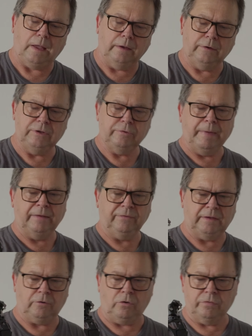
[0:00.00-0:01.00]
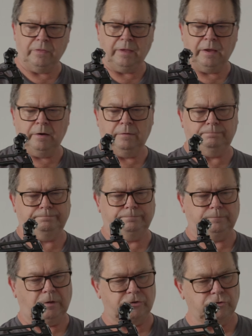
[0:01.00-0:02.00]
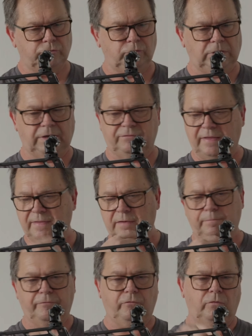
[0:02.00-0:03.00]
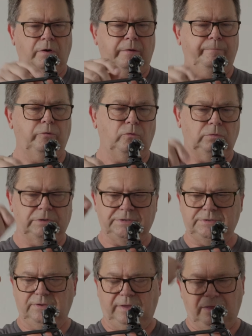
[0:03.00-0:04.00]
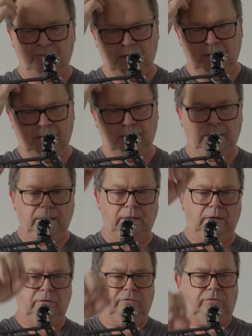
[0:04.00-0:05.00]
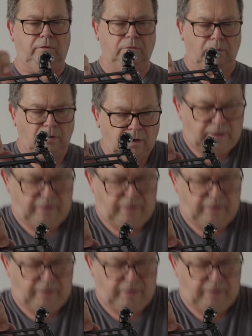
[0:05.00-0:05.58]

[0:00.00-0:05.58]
I need to mount that on there. I should really have done that before I put all this together. So I